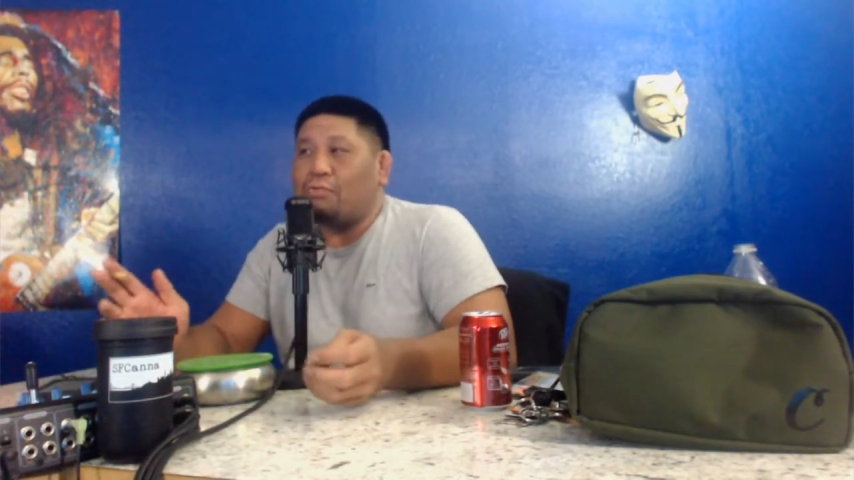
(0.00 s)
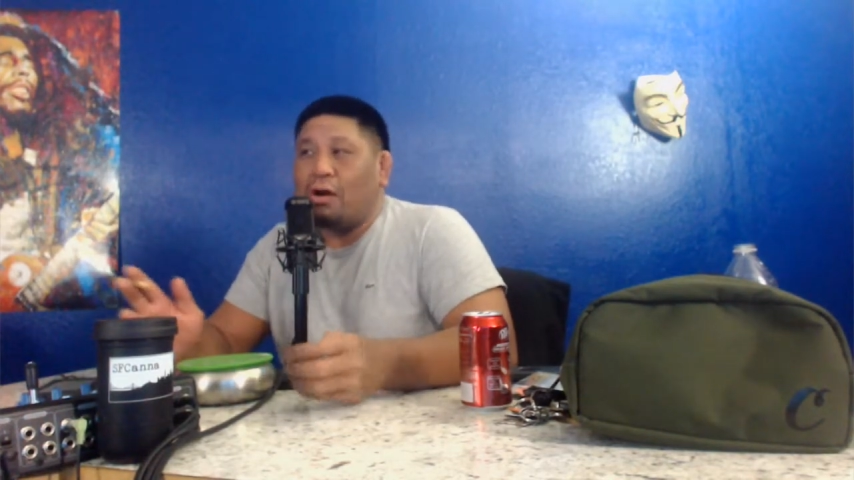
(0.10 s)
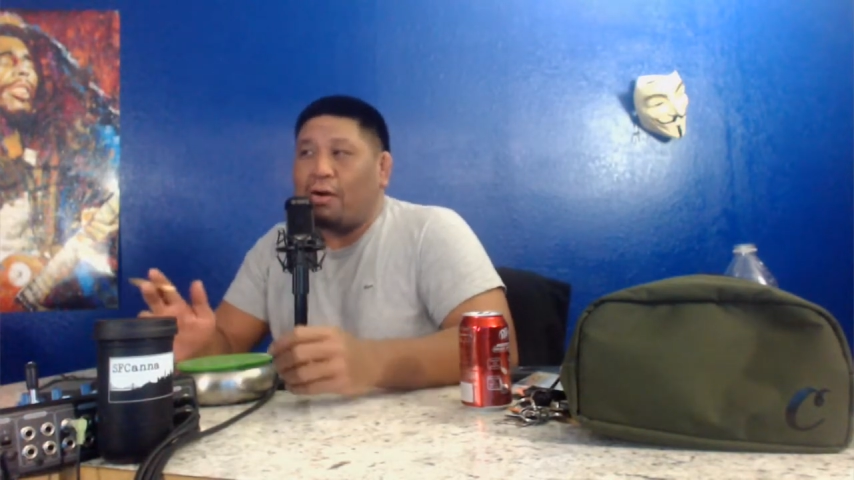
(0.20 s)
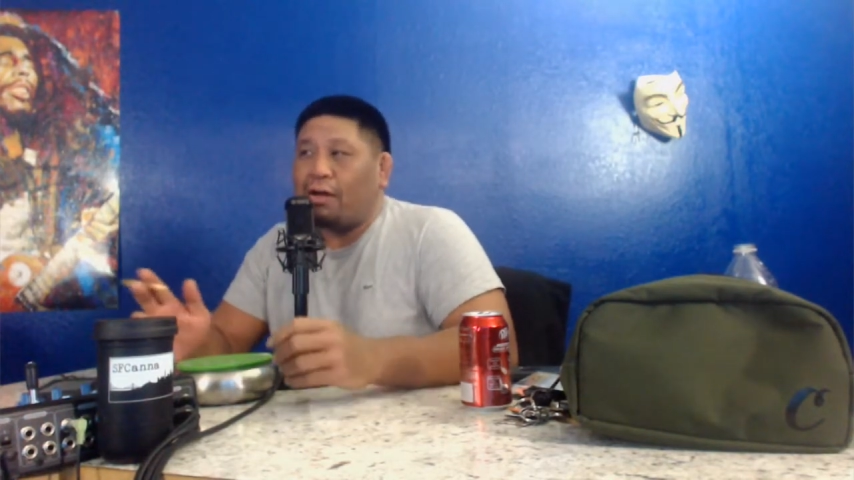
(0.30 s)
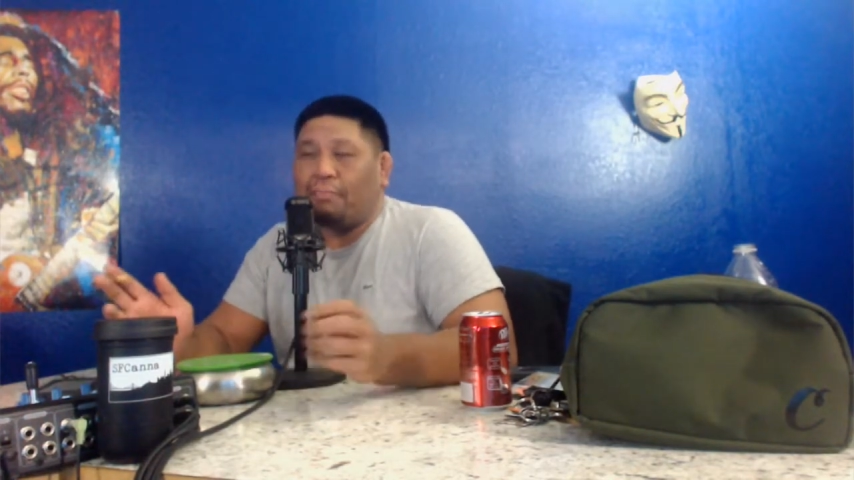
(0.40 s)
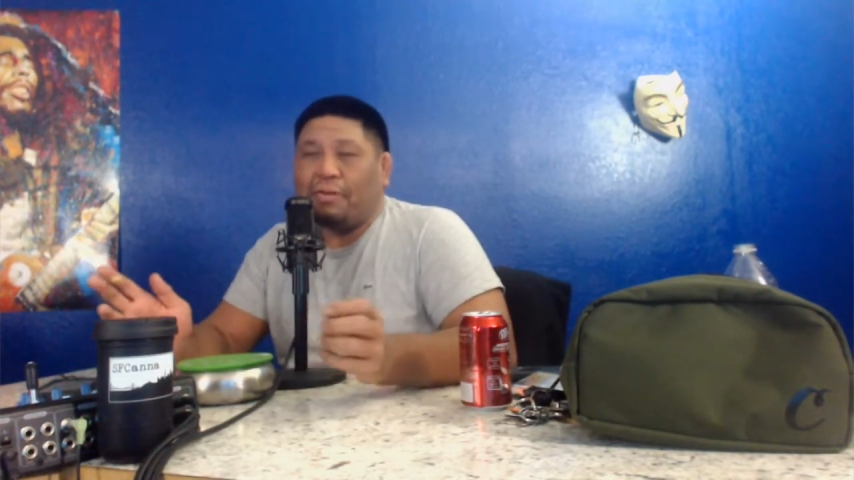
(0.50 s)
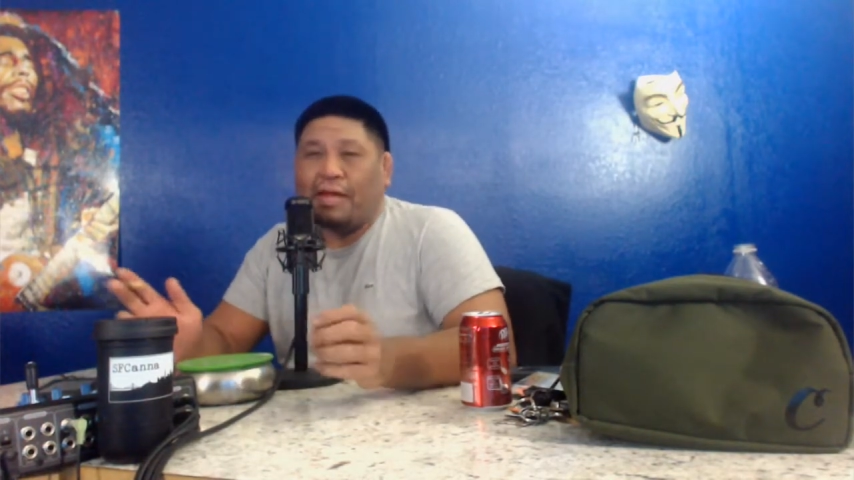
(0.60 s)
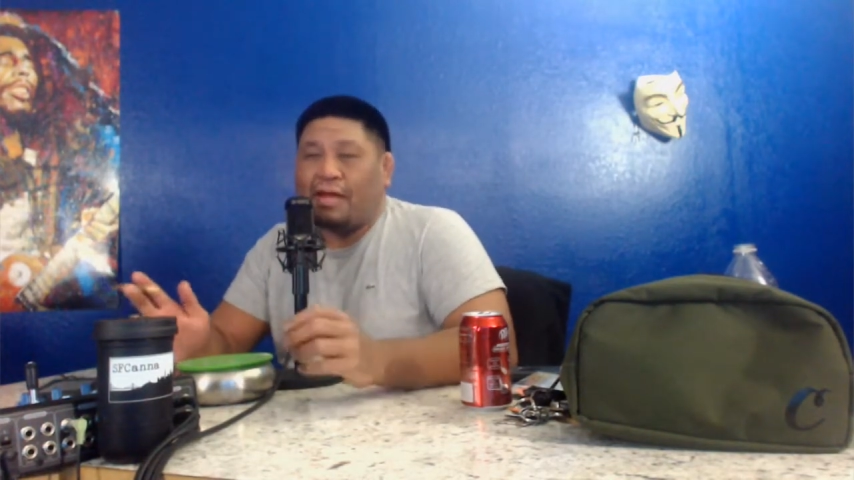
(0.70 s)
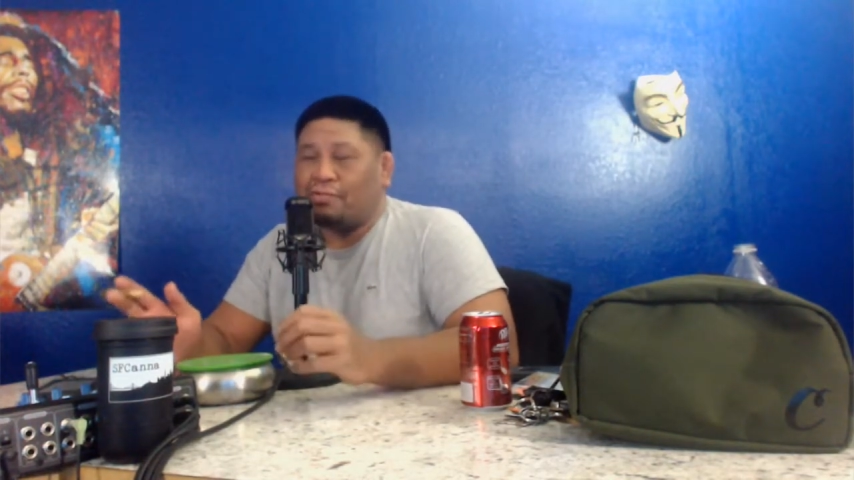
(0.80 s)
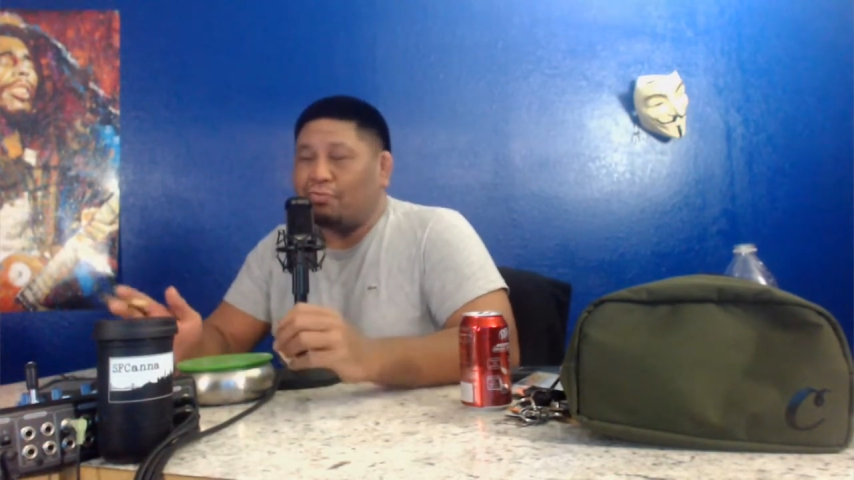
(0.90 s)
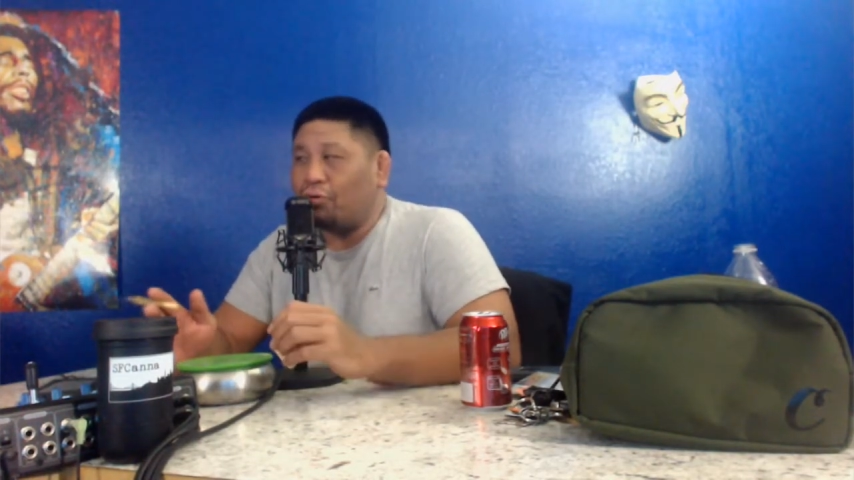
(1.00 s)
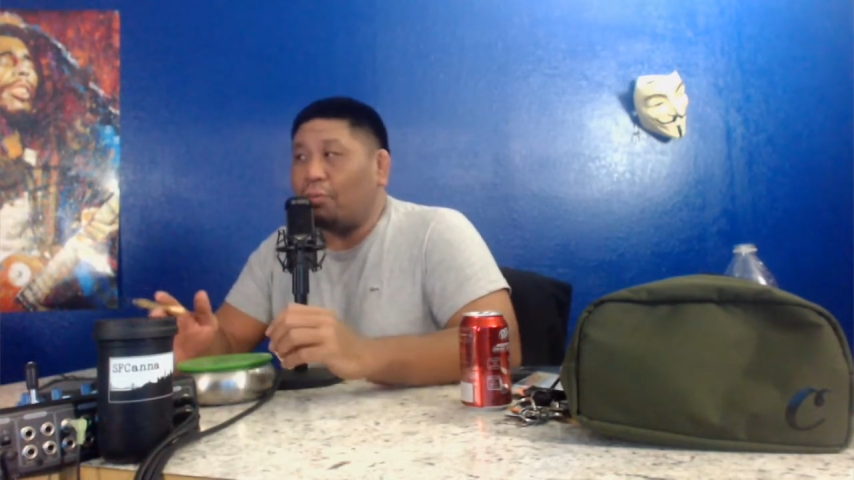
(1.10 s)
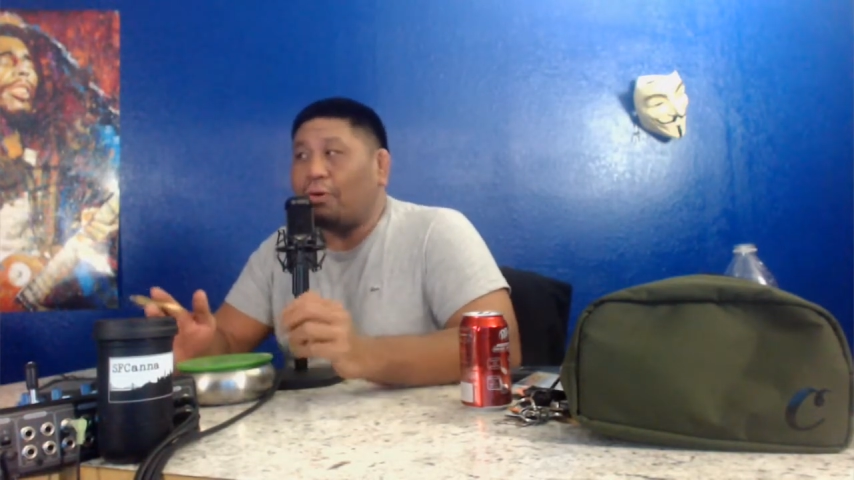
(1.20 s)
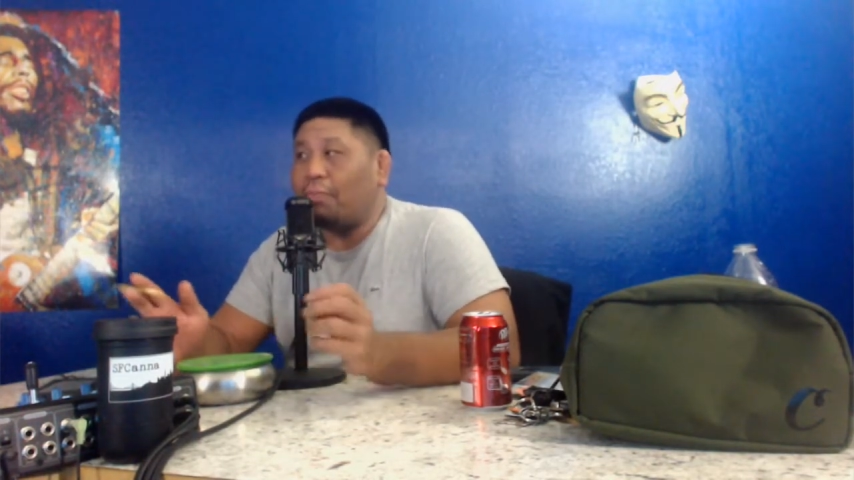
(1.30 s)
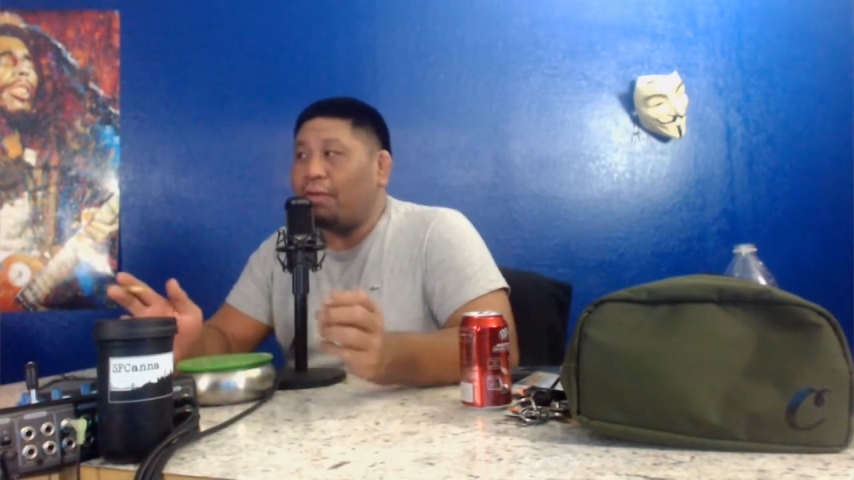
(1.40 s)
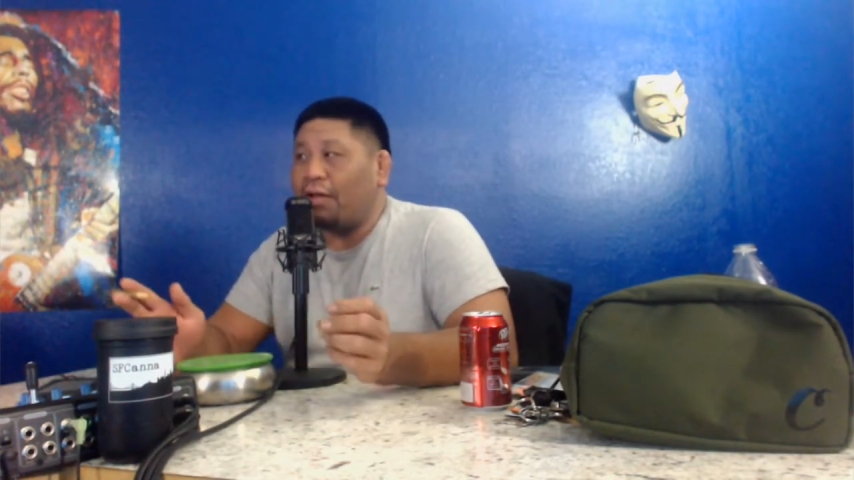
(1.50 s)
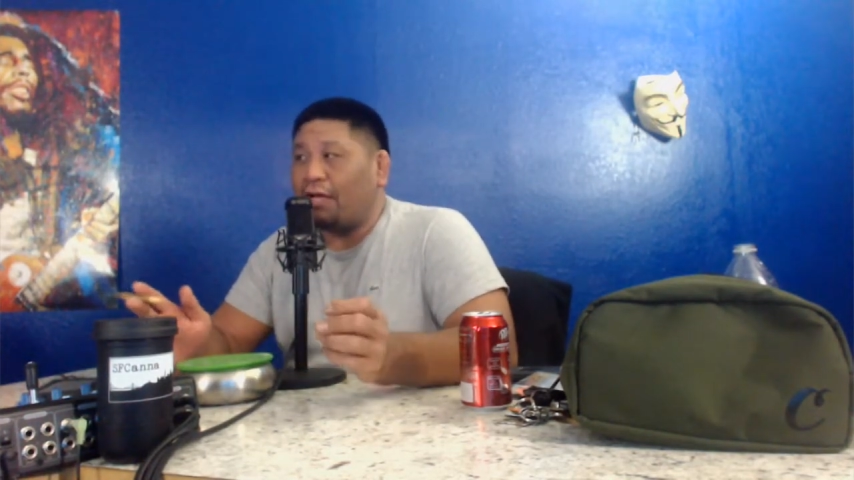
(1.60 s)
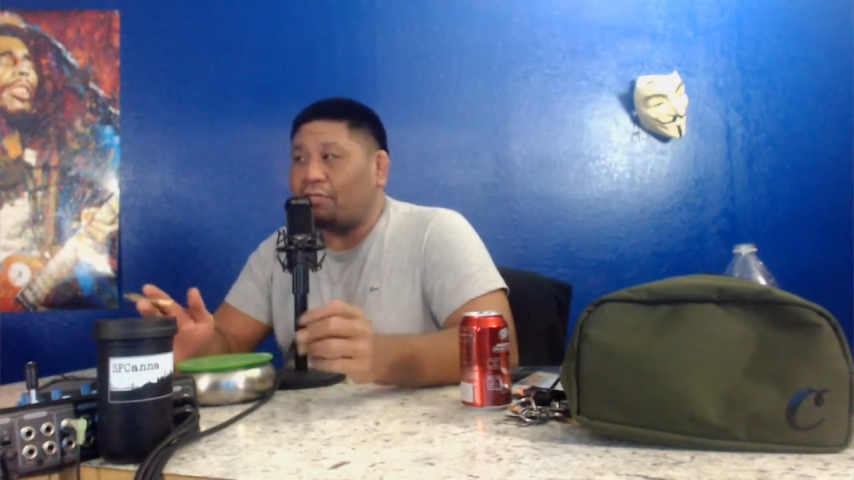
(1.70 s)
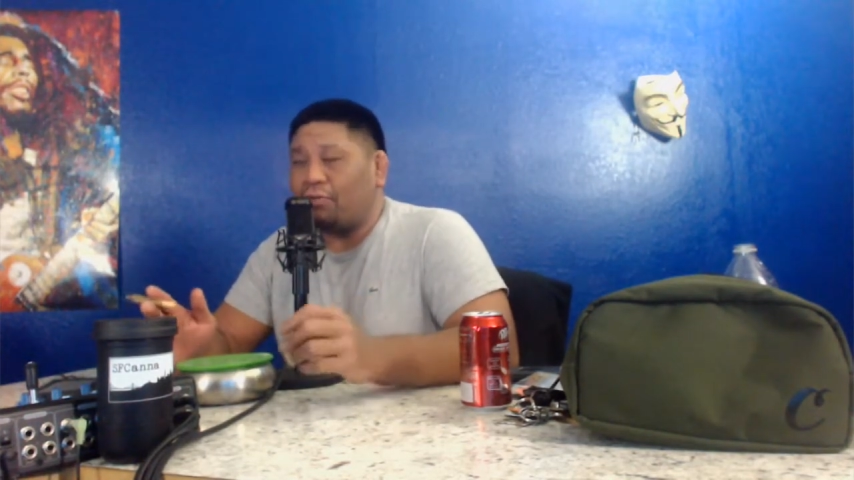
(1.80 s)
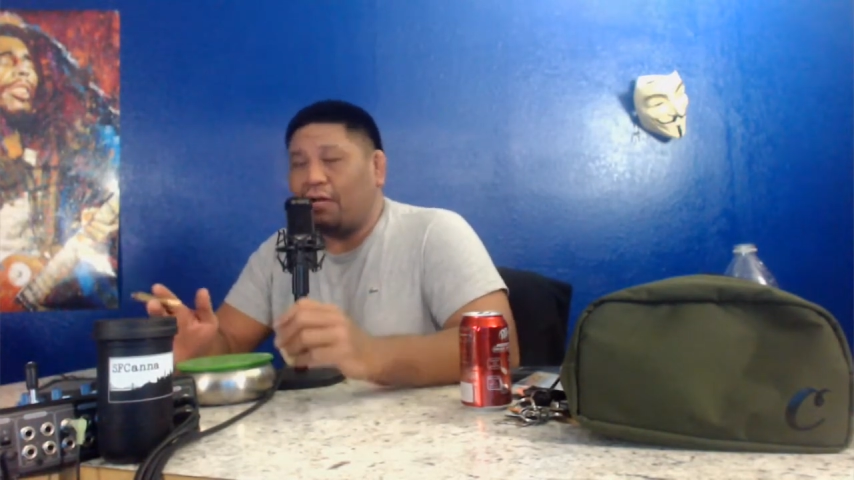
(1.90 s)
blow out a big-ass room or a
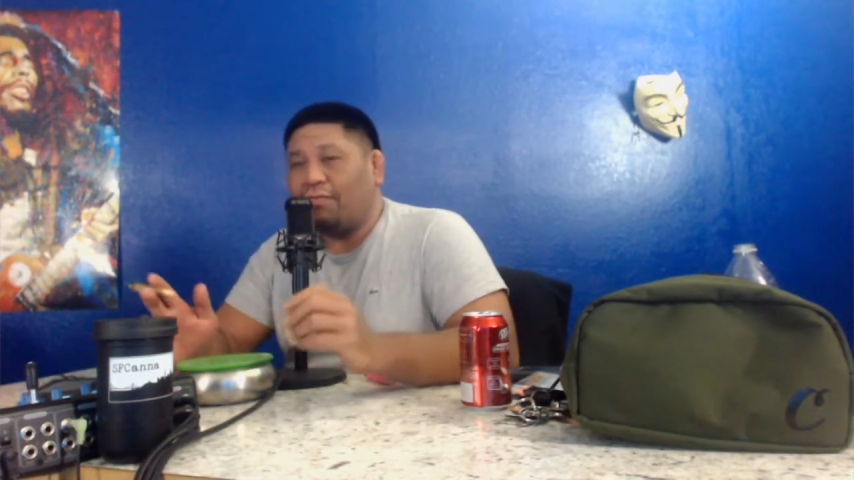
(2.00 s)
big-ass tray,